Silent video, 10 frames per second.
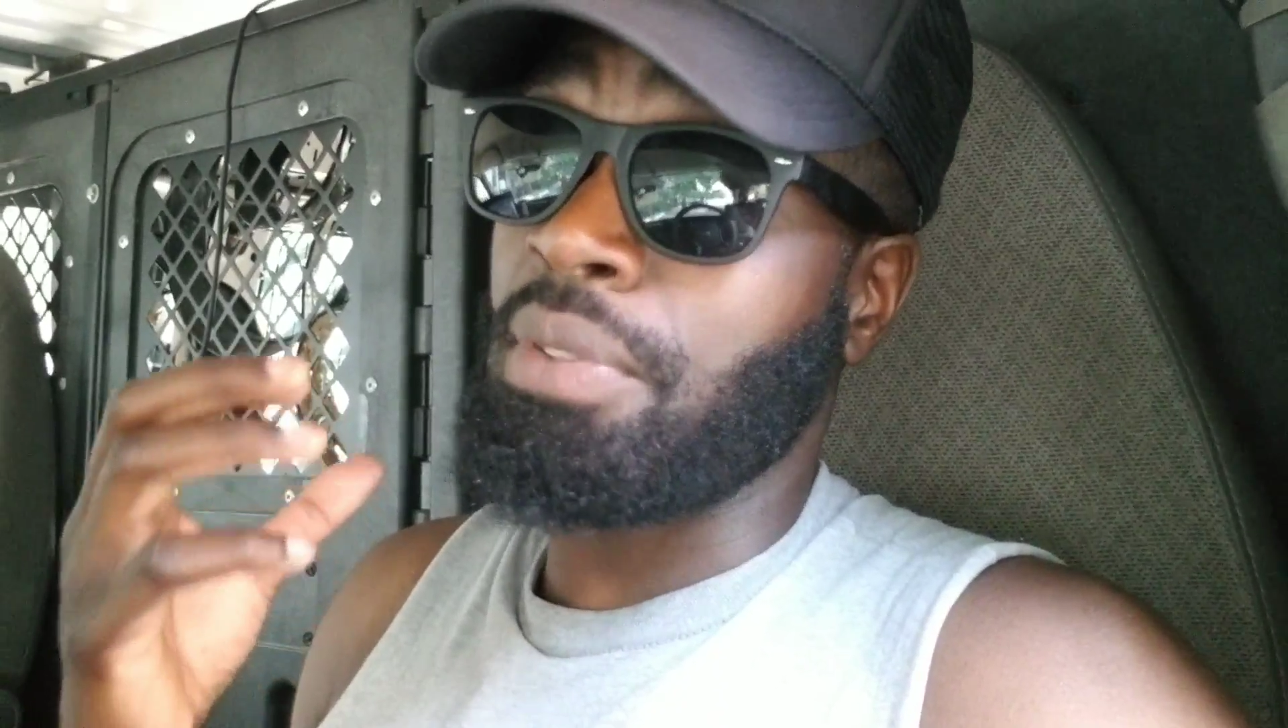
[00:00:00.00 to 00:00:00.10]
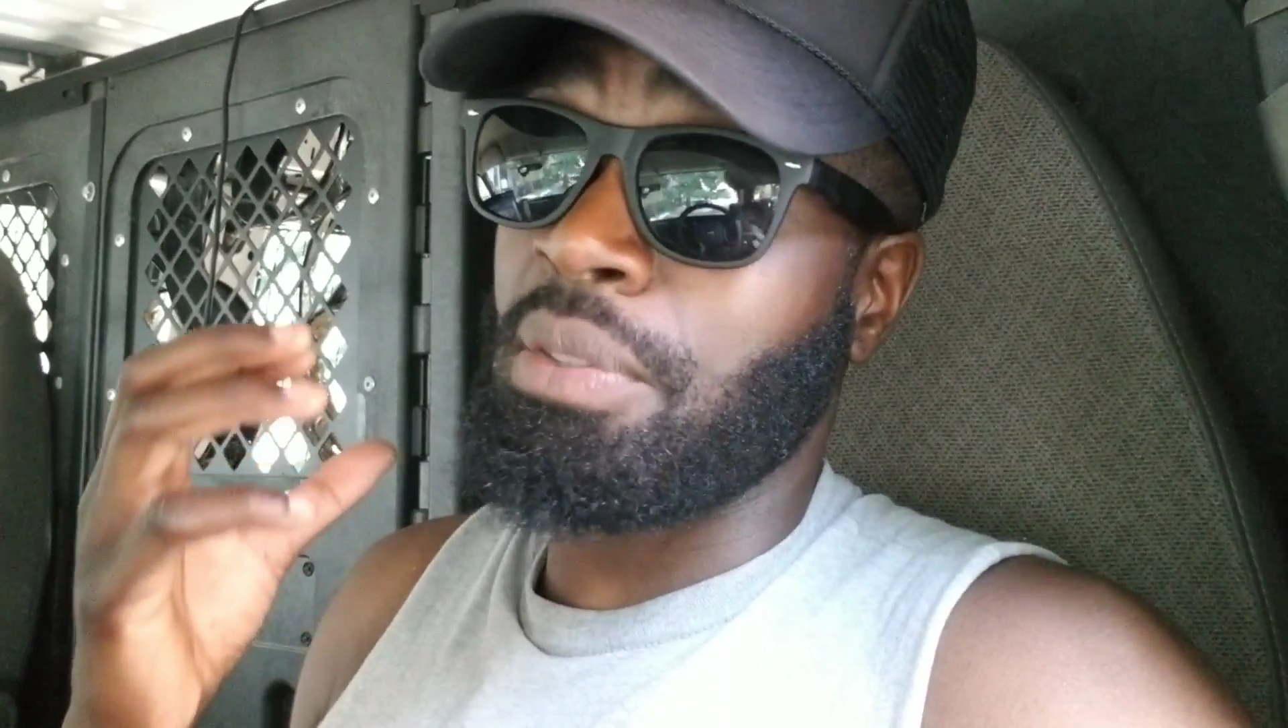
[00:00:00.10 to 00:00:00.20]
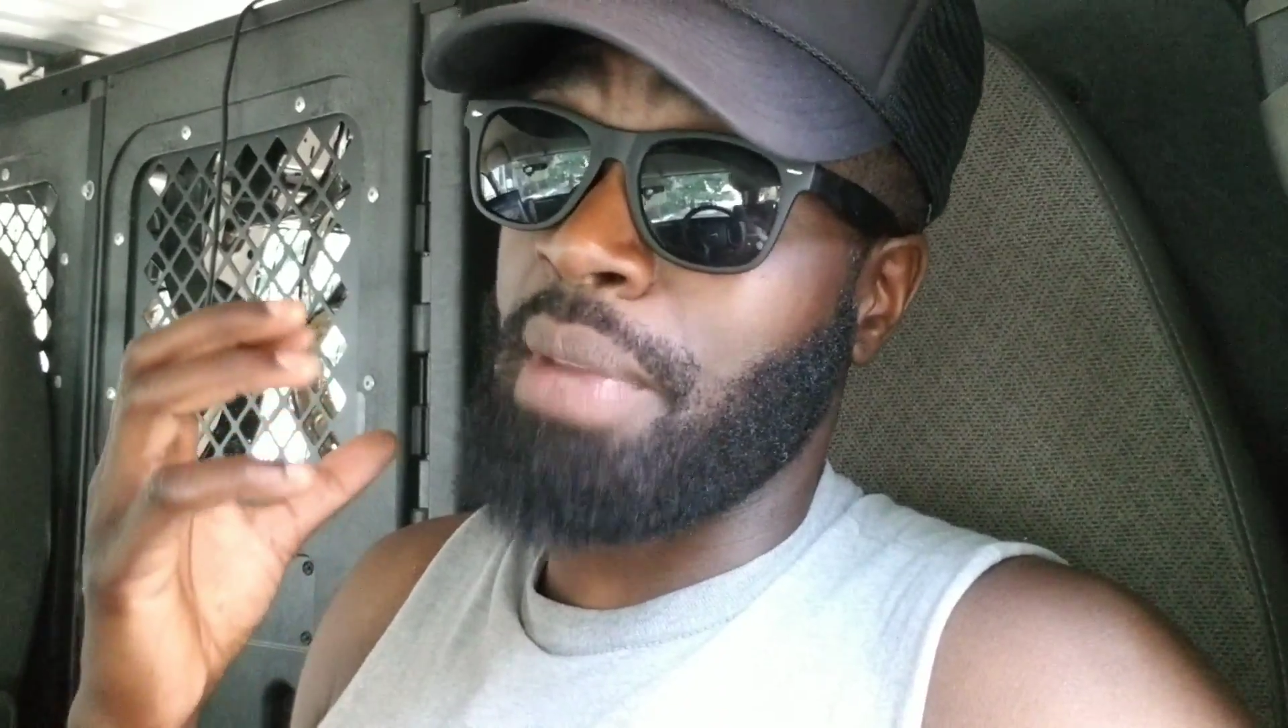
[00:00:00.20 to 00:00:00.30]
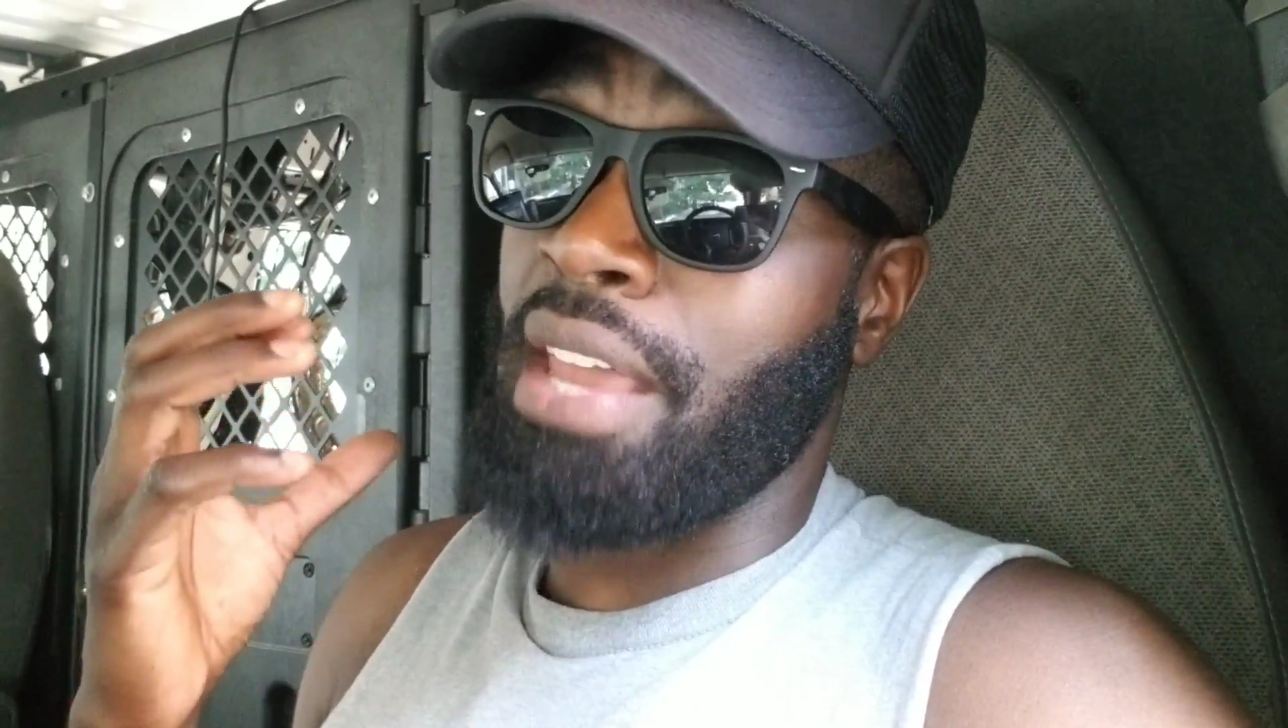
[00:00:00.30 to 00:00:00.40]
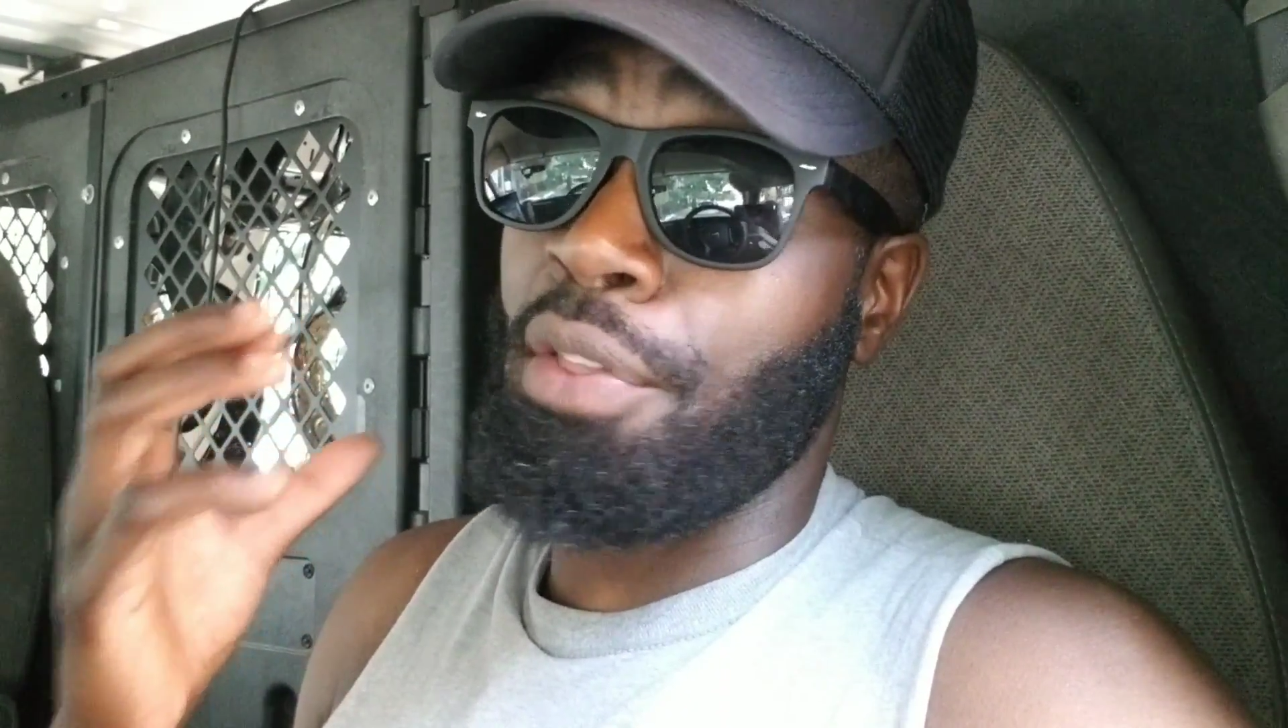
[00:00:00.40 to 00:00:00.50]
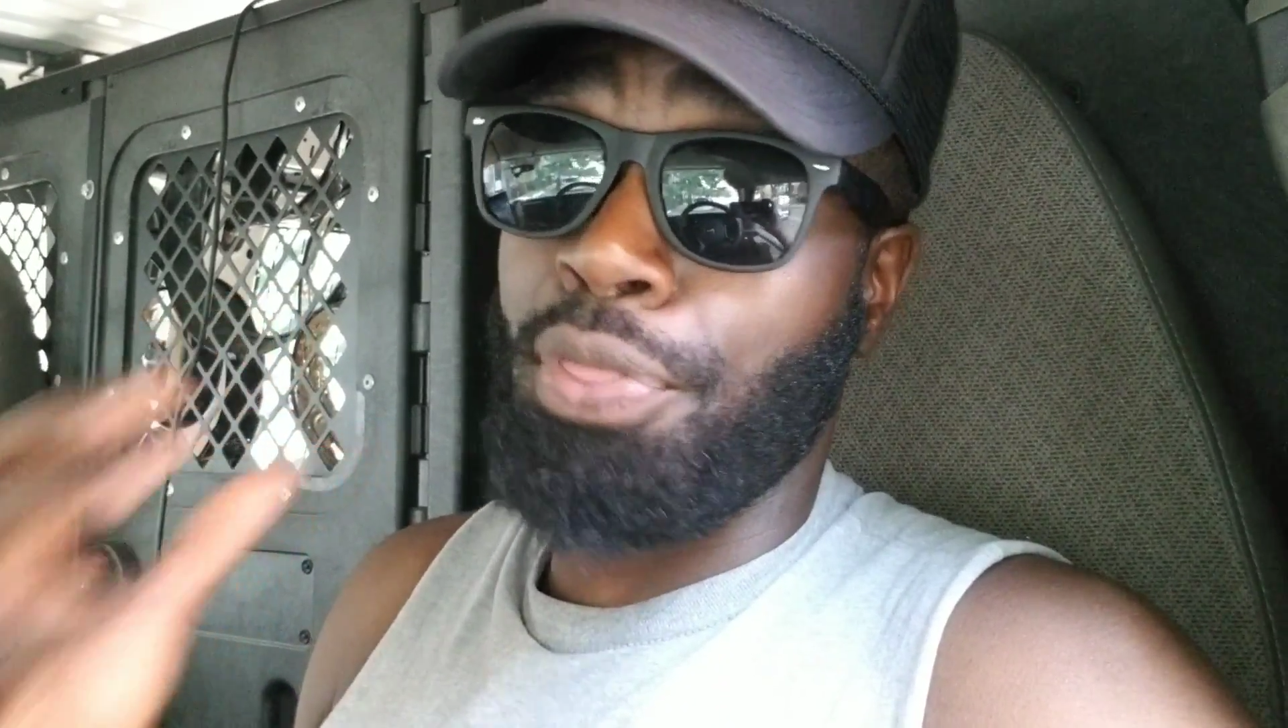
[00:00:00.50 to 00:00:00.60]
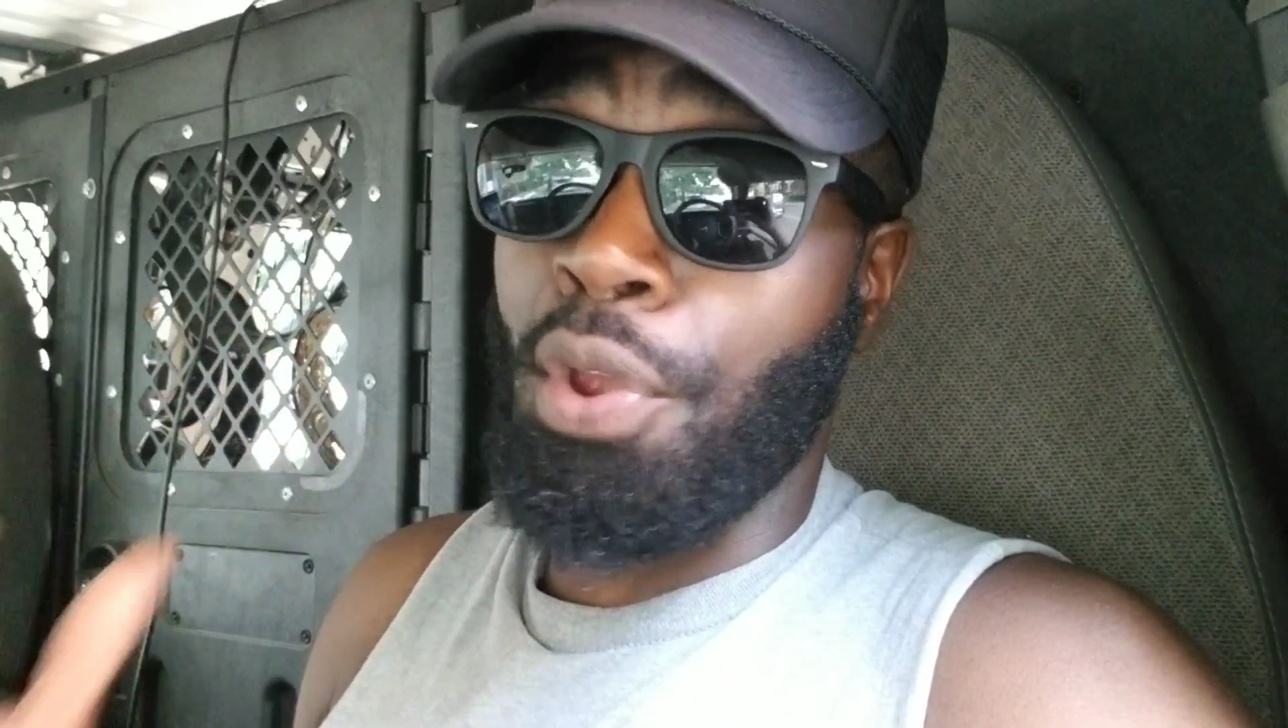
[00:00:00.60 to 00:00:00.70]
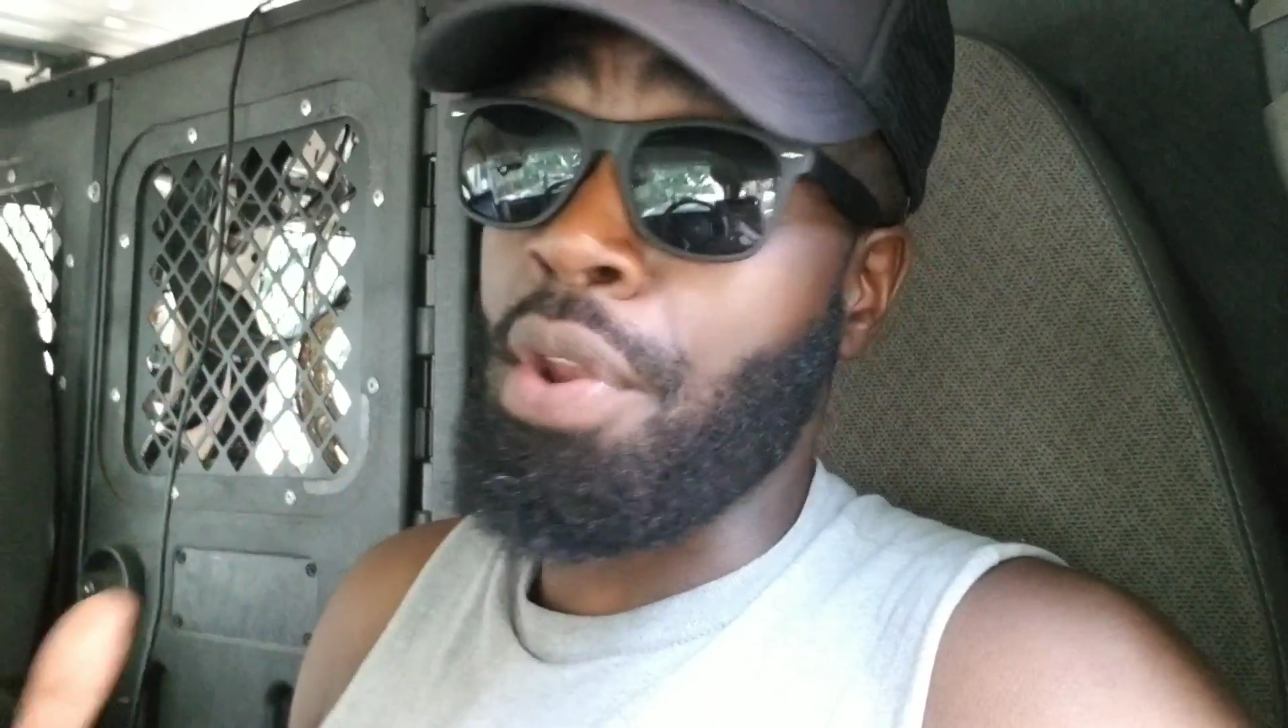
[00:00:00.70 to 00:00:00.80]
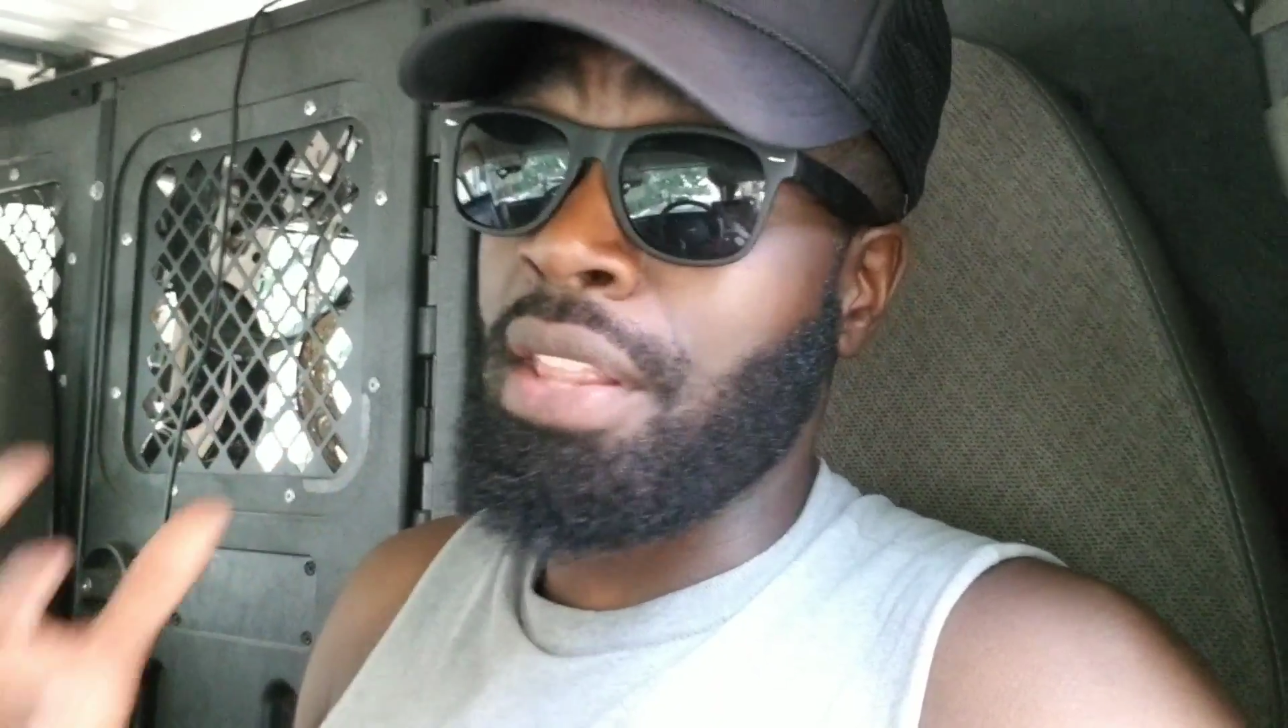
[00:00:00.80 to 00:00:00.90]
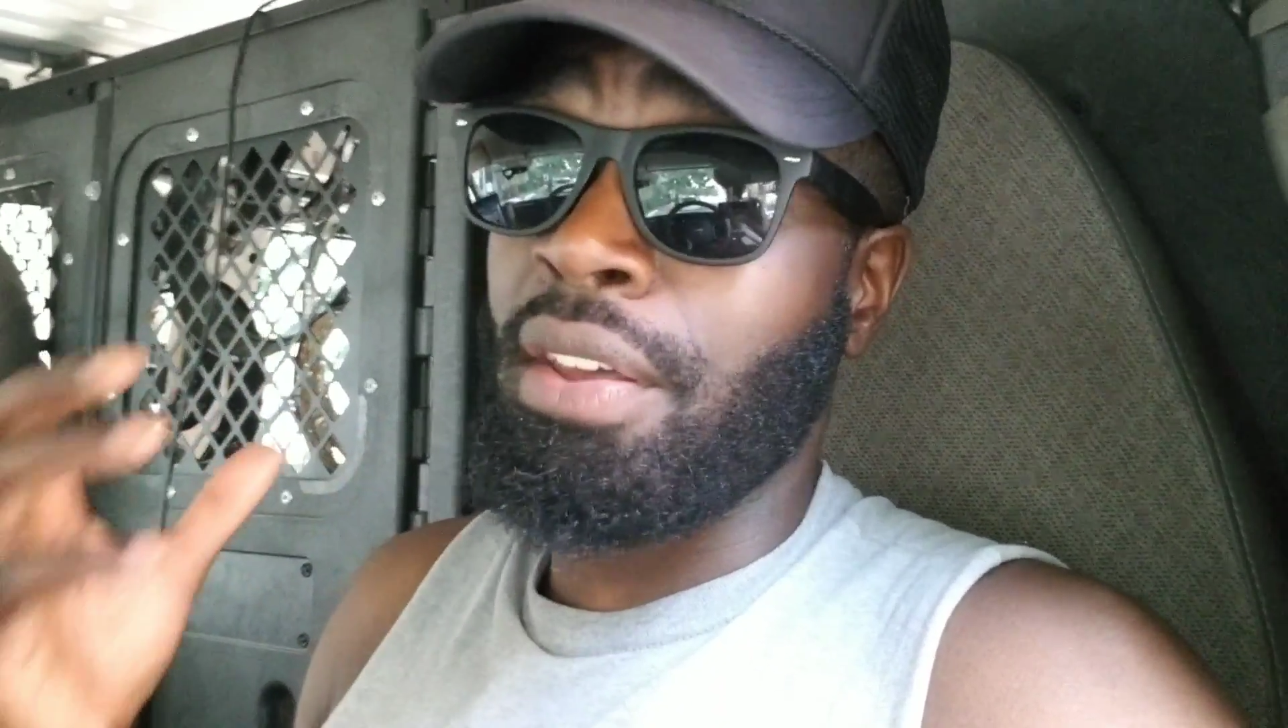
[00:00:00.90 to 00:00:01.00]
some kind of
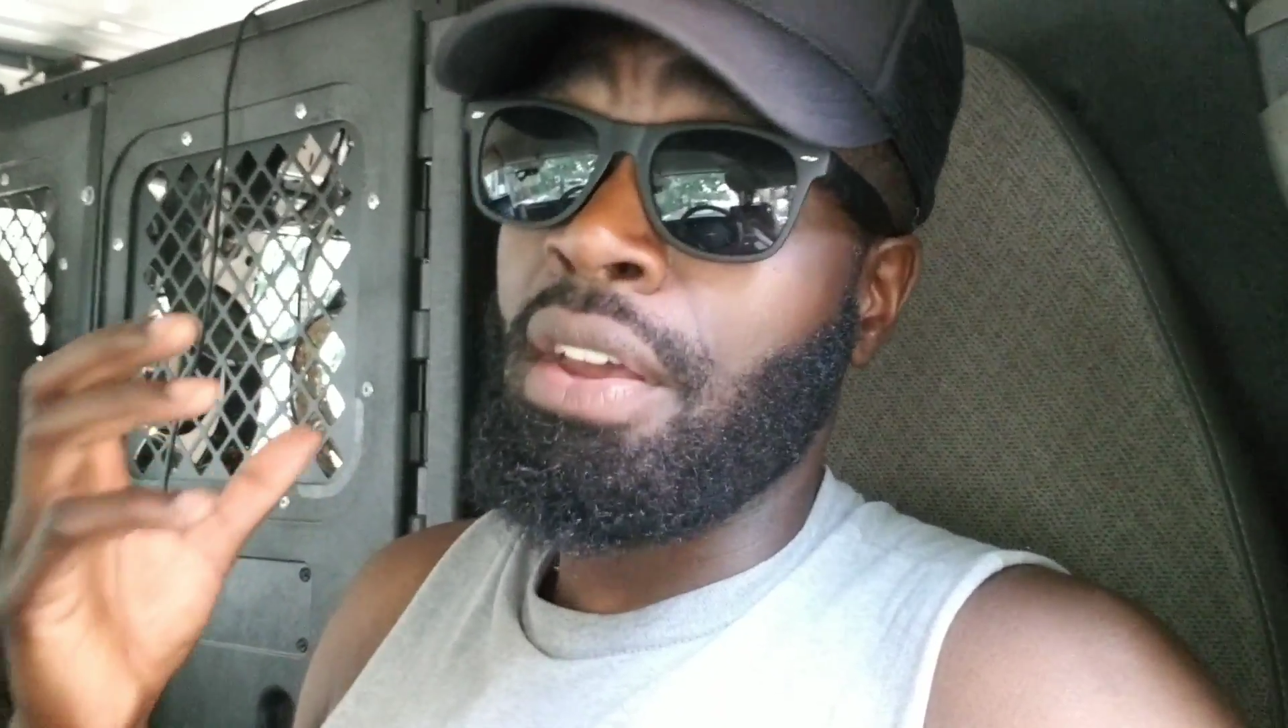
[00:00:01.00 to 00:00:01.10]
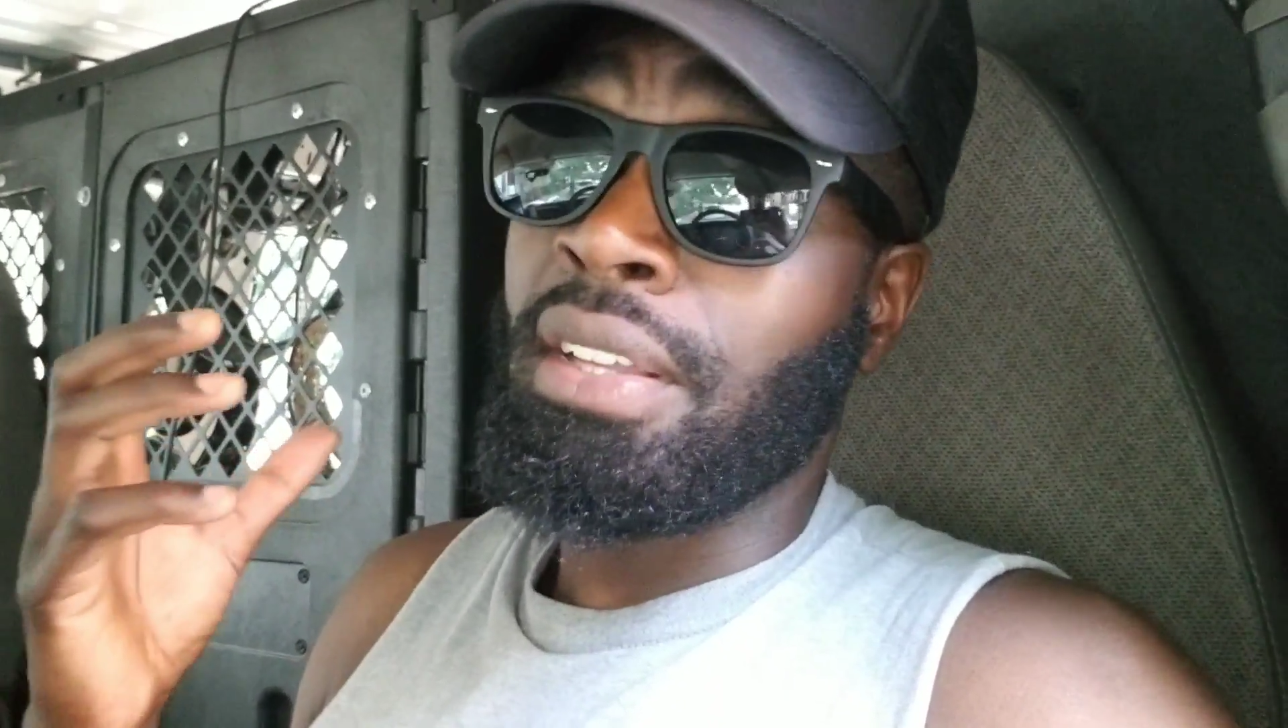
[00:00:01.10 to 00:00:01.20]
30